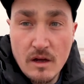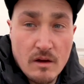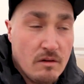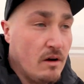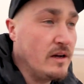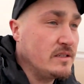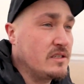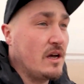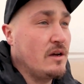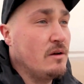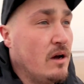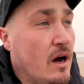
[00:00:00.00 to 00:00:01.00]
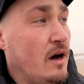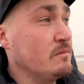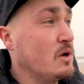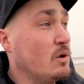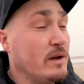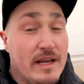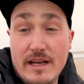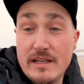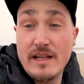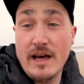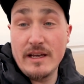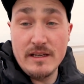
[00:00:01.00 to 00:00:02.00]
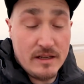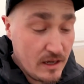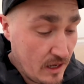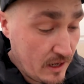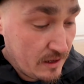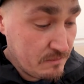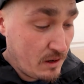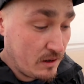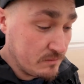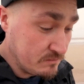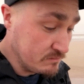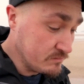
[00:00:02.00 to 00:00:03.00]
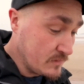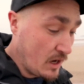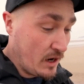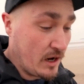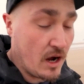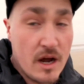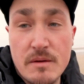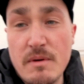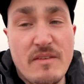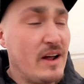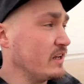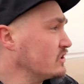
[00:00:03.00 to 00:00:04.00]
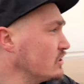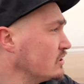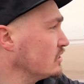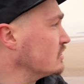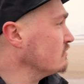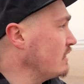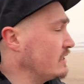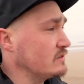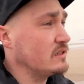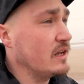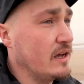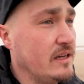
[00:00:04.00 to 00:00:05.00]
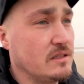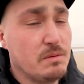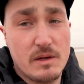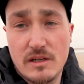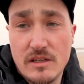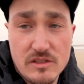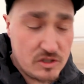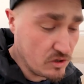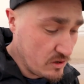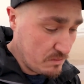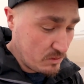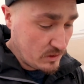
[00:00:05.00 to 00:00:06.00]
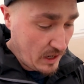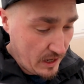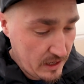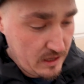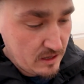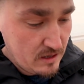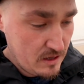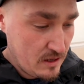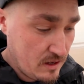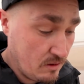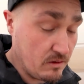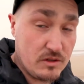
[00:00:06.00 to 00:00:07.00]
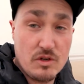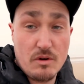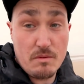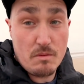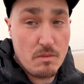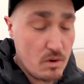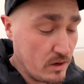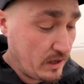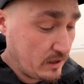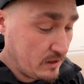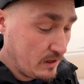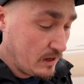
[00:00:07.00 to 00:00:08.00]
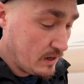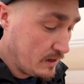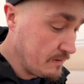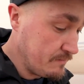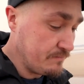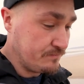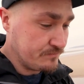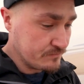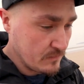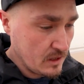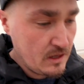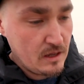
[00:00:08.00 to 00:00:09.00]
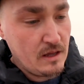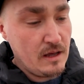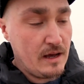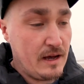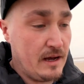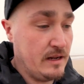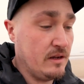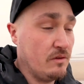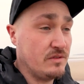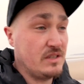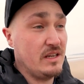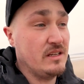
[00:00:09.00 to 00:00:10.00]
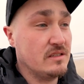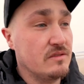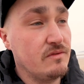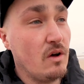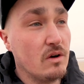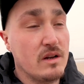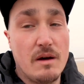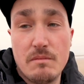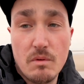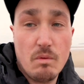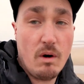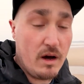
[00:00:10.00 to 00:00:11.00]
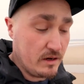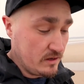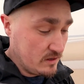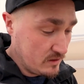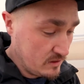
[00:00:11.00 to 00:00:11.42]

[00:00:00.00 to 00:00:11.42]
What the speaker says: Right, so I'm calling it a day. I'm going home. I've had a good look around today. It's been an enjoyable day, well, enjoyable morning. And obviously it's vlog number 1